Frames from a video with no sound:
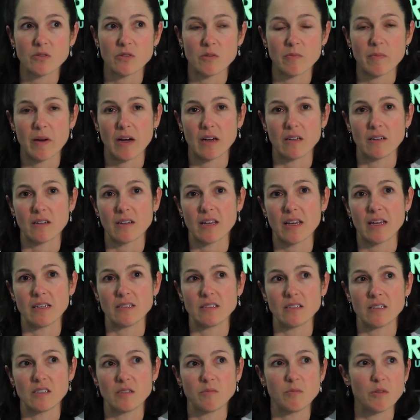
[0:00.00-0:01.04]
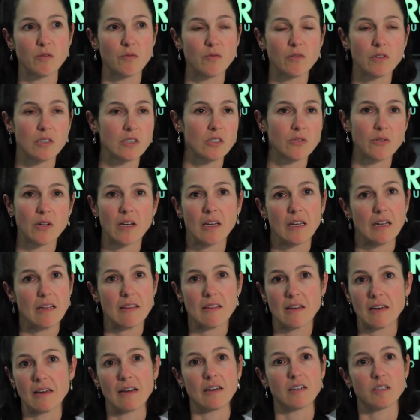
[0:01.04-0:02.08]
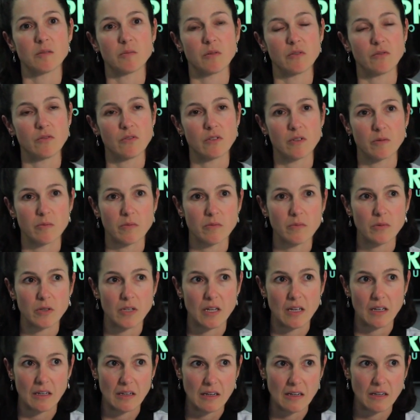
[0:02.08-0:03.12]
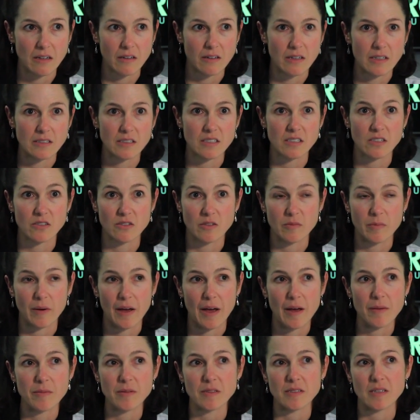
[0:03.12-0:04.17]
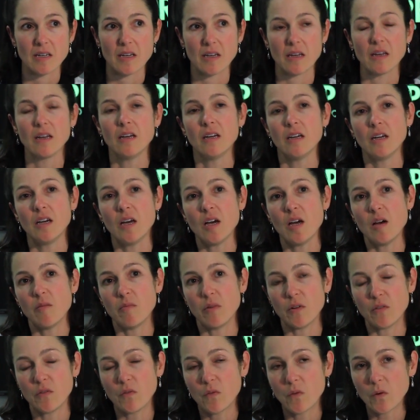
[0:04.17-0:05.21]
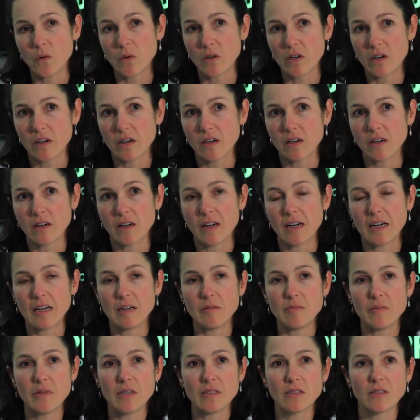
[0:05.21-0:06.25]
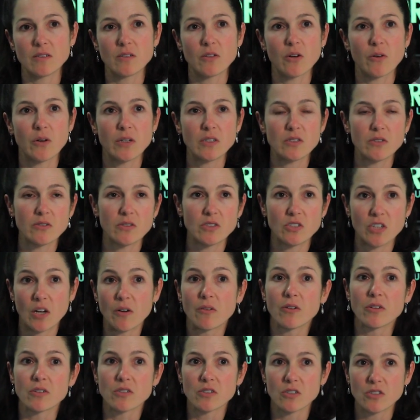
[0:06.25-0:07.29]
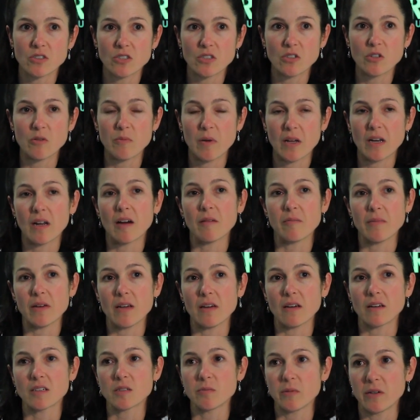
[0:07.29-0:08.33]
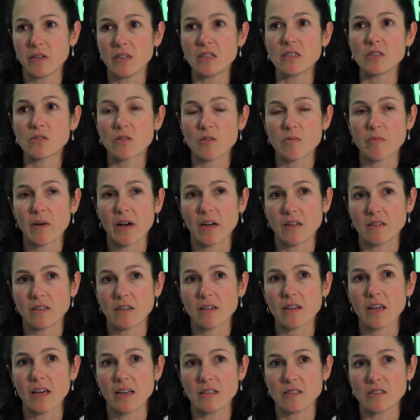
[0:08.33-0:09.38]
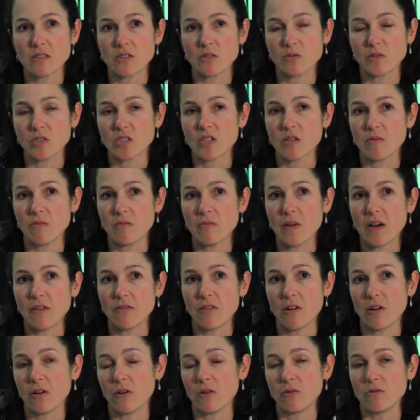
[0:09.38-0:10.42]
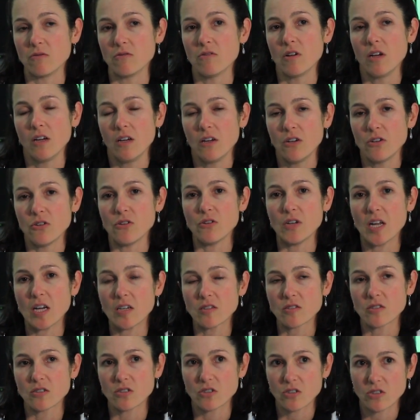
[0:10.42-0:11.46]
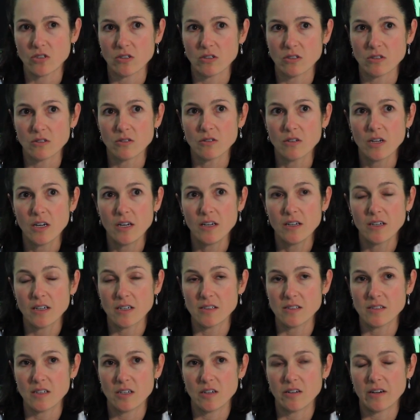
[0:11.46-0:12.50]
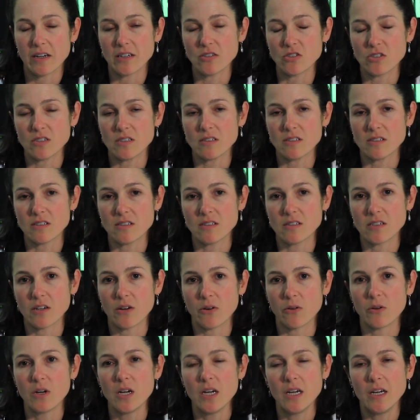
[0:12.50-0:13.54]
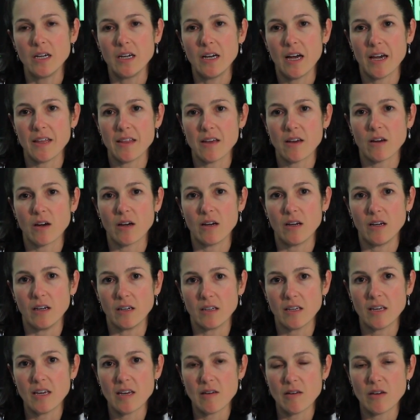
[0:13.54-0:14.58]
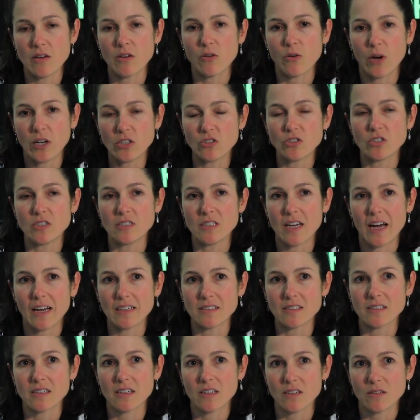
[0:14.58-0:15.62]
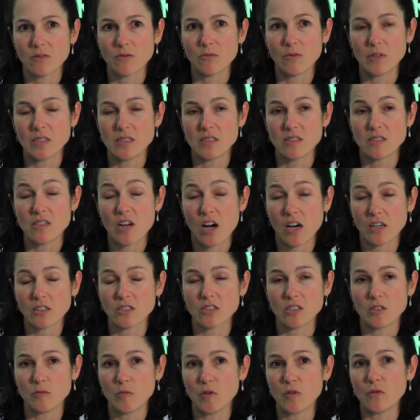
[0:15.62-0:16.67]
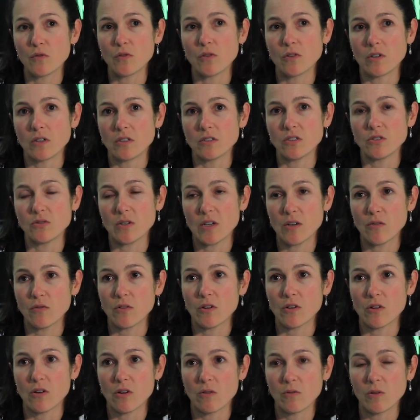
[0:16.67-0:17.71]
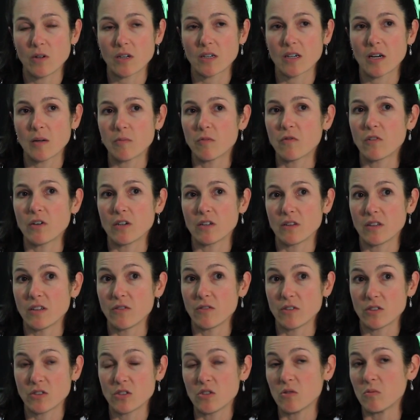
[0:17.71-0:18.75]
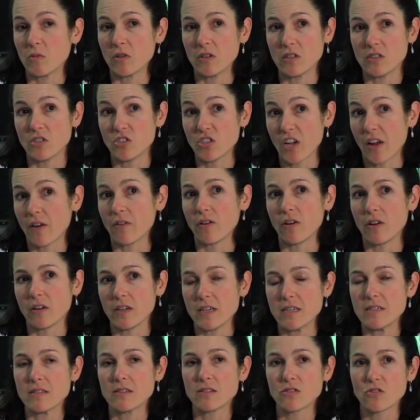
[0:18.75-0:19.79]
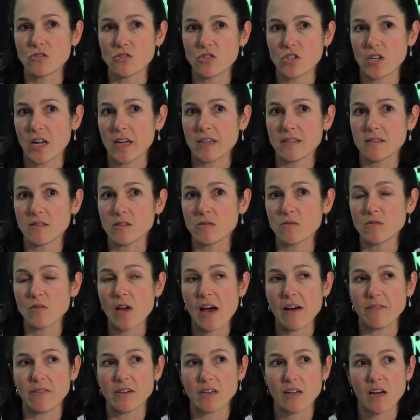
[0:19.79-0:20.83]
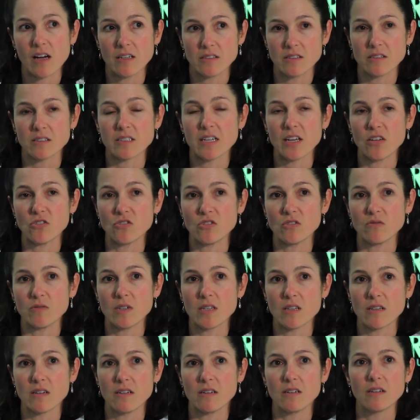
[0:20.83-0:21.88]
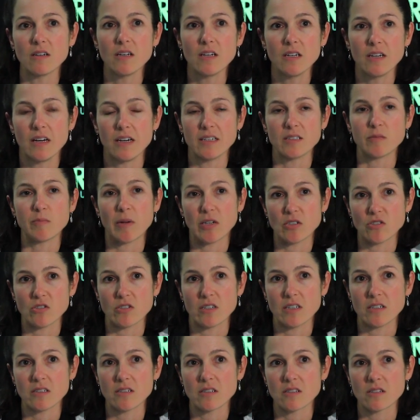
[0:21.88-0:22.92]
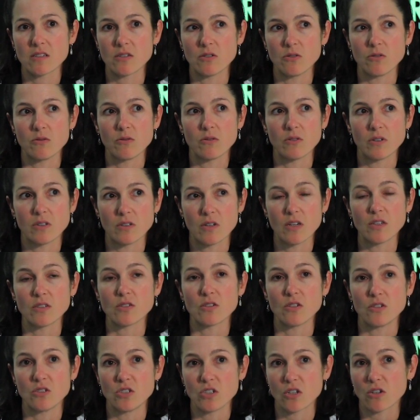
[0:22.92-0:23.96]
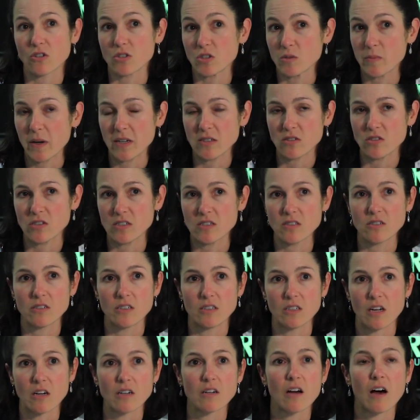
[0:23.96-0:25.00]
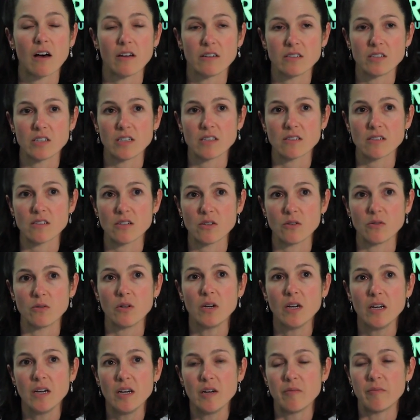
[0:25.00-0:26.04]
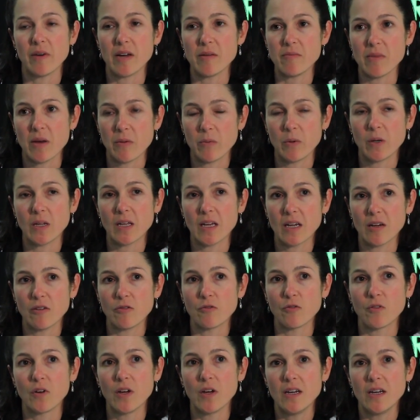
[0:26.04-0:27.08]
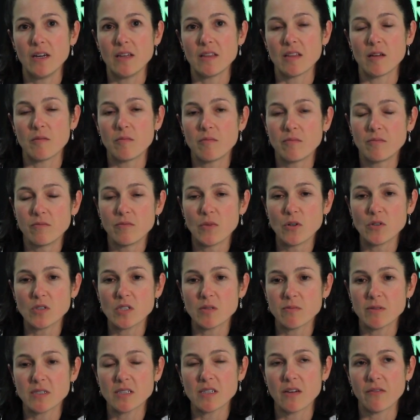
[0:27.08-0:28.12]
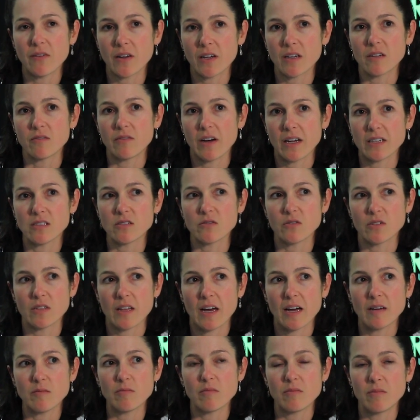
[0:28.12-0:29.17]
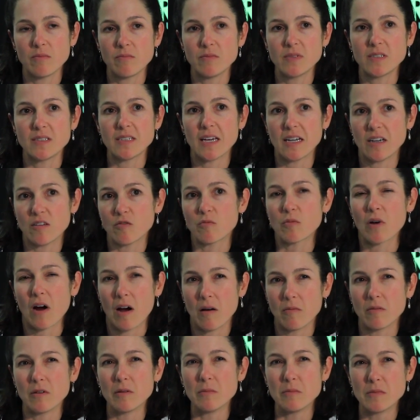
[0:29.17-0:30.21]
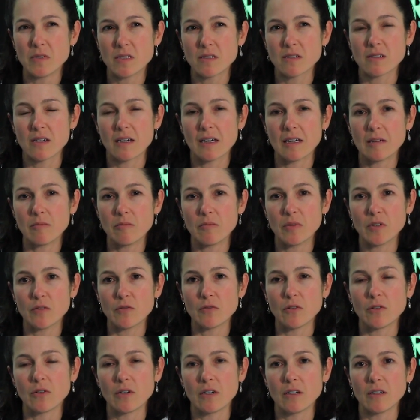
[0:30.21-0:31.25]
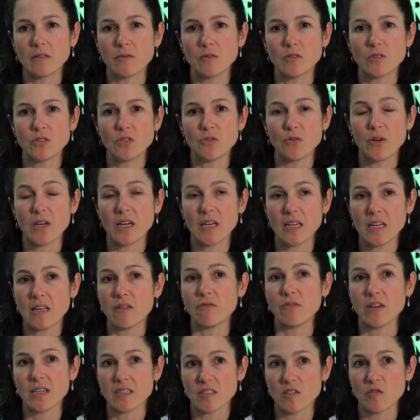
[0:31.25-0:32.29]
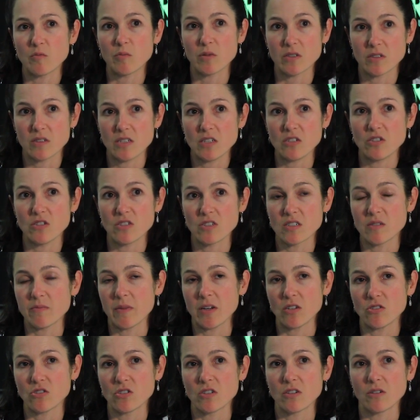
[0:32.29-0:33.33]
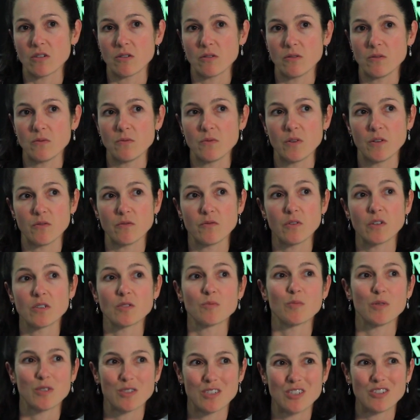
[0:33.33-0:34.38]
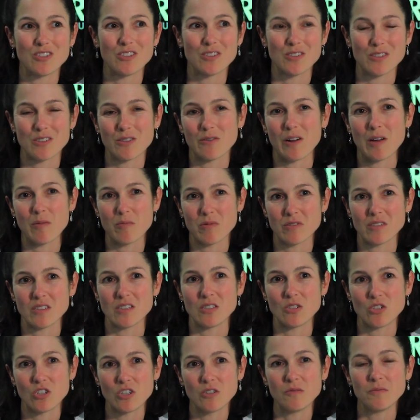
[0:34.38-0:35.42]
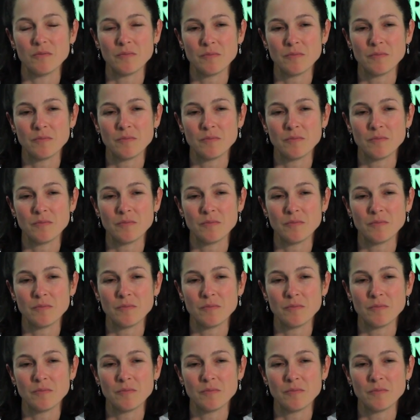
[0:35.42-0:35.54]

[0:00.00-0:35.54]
with bile duct cancers before doing anything else, before putting a needle in to do a biopsy, before going to a general surgeon who may not be experienced with bile duct cancers, which can have their own unique surgical considerations. And so I think a key question to ask one's doctor before doing further workup for a liver tumor in general is, should I have a consultation with a specialist, a surgical specialist or an oncologist who might be able to give the most specific advice for that set of problems before doing any invasive procedures to make sure the first procedure is the right procedure.